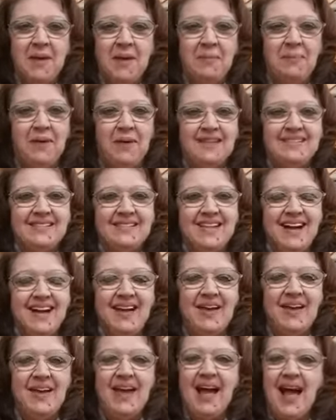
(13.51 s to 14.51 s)
But uh,
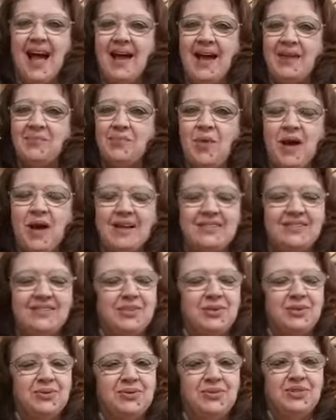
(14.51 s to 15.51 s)
I want
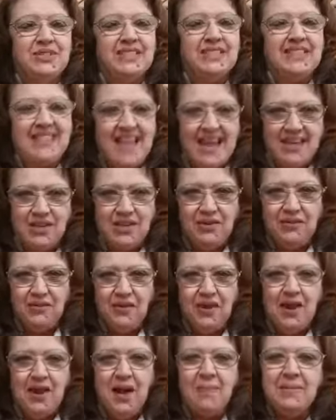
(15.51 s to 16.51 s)
to just thank you for
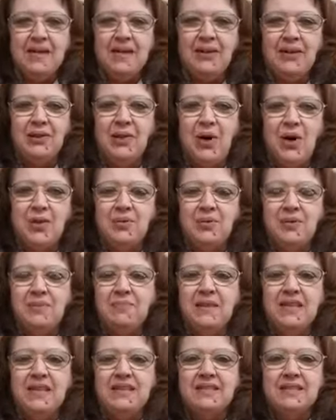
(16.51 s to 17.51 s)
coming along with
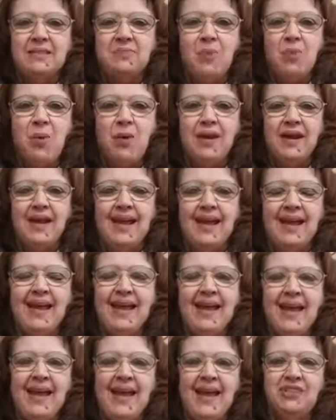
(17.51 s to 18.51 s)
me this morning
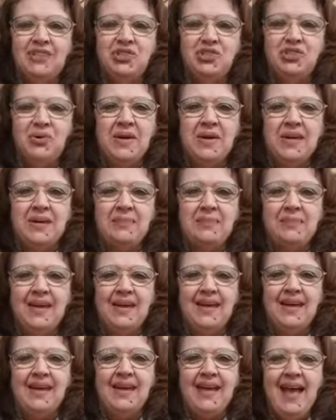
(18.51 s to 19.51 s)
and joining
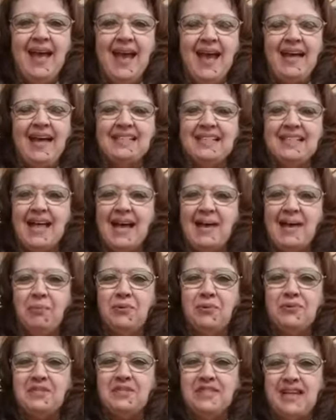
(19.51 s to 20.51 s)
me as I
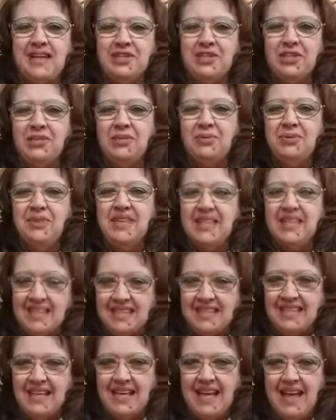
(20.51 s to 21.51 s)
present to you
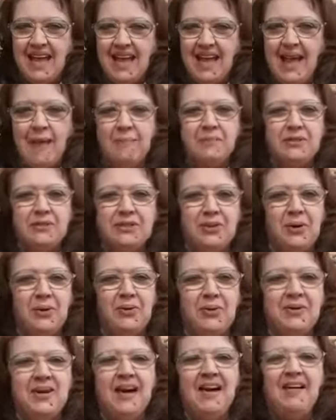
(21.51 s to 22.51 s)
this
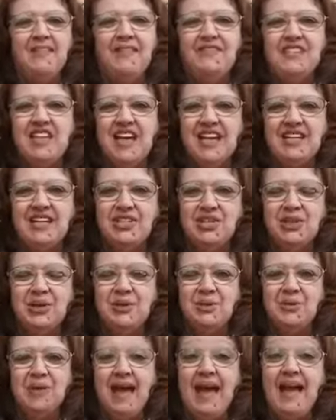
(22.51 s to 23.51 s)
episode of Take
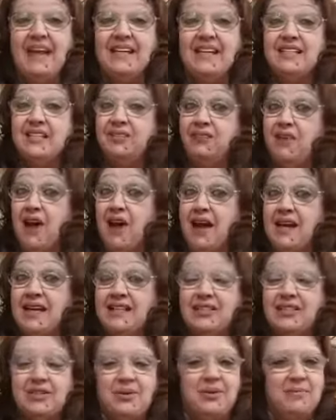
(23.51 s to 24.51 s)
Two. And it's Friday,
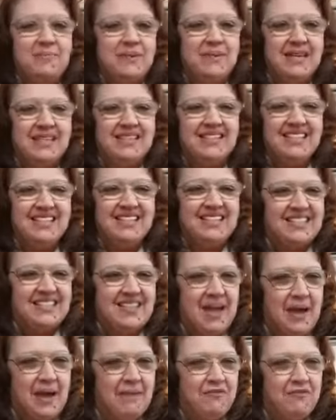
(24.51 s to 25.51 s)
so it means that it's
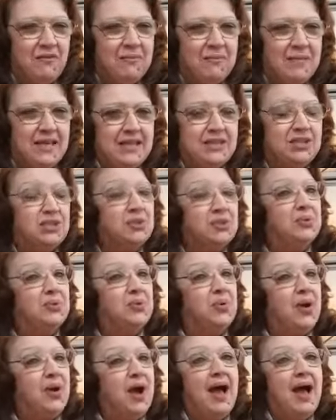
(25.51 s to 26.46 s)
time for me to